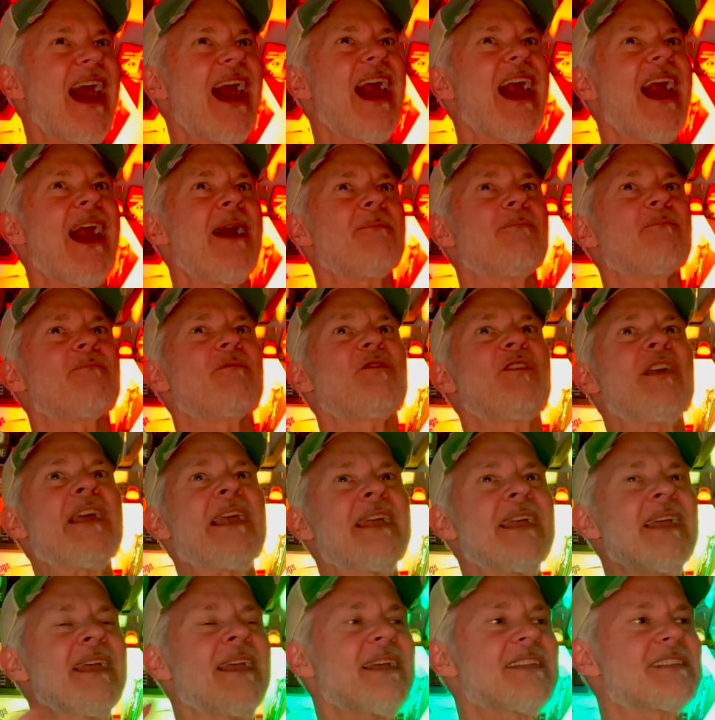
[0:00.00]
I'm
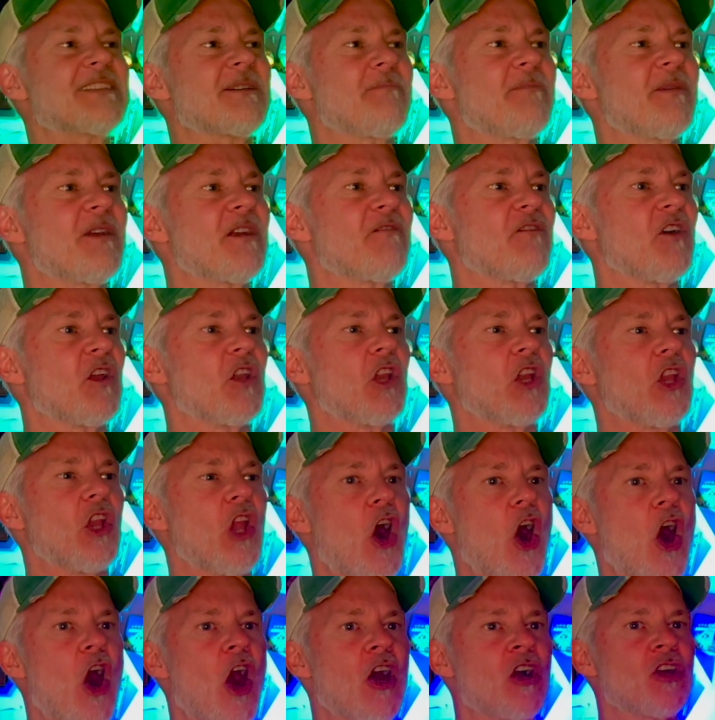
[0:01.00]
thinking it's a bit of a
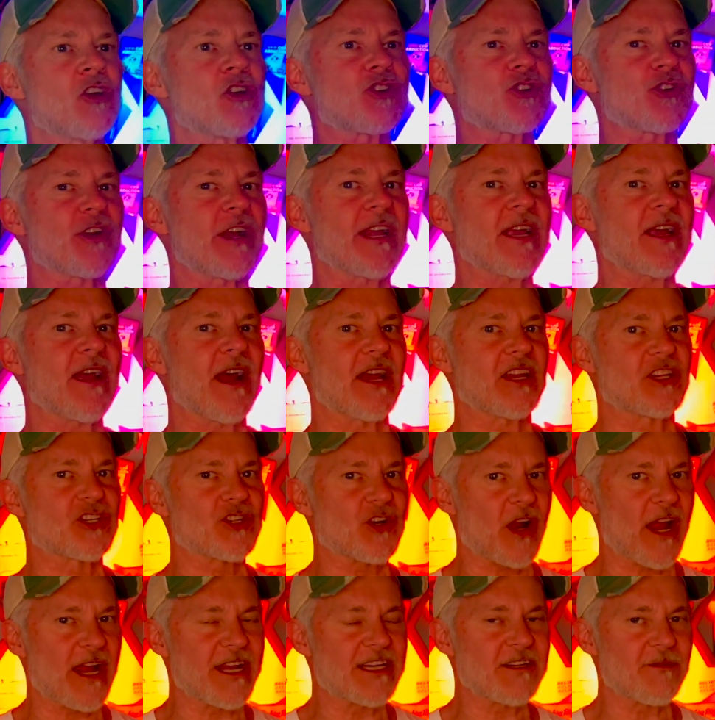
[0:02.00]
long trick. I
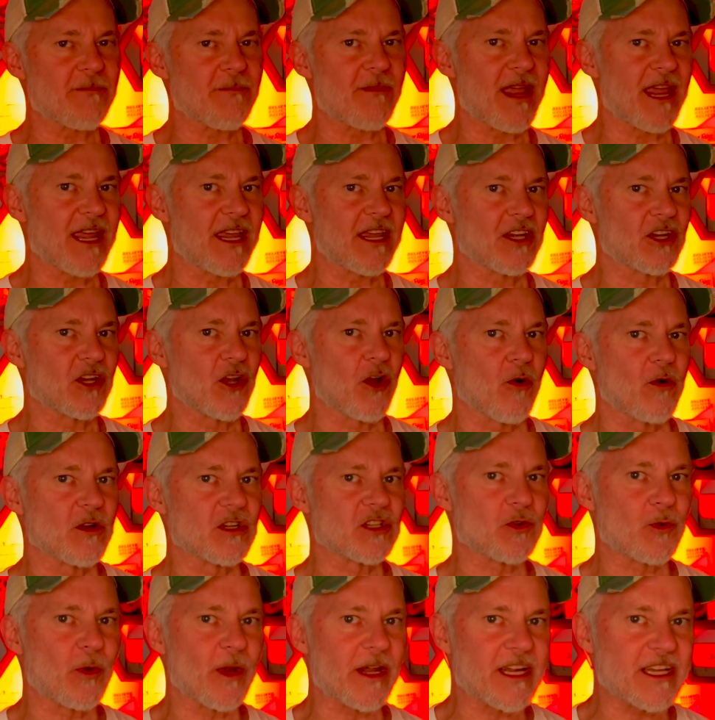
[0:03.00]
tried to make it go as
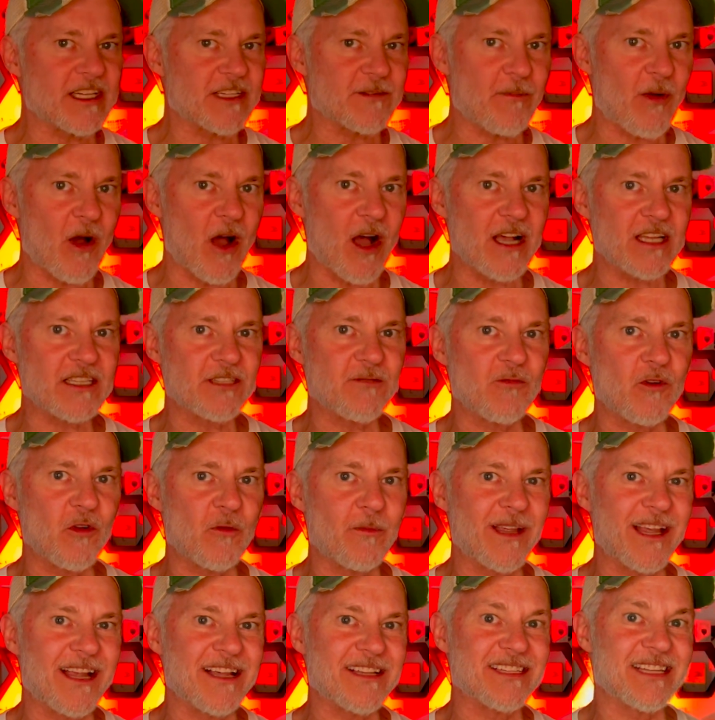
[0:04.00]
quick as possible
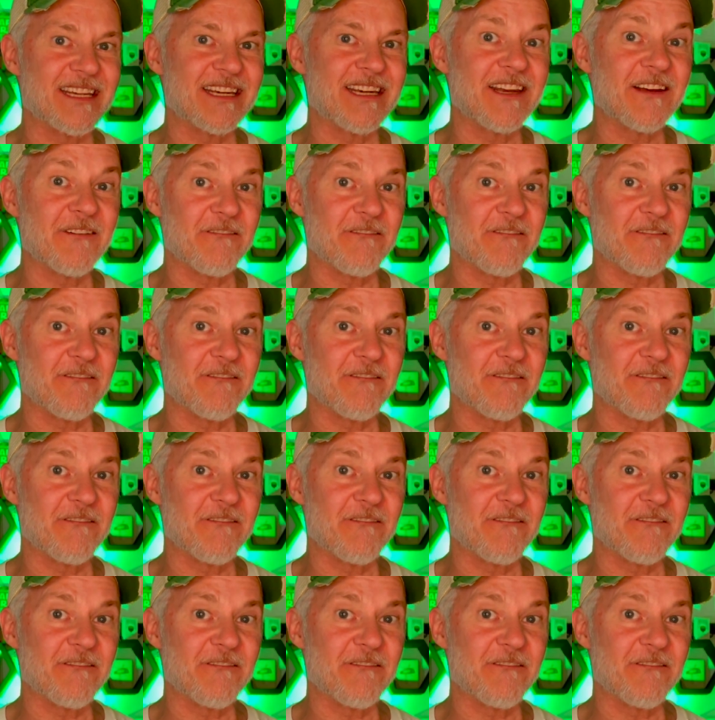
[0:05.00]
because in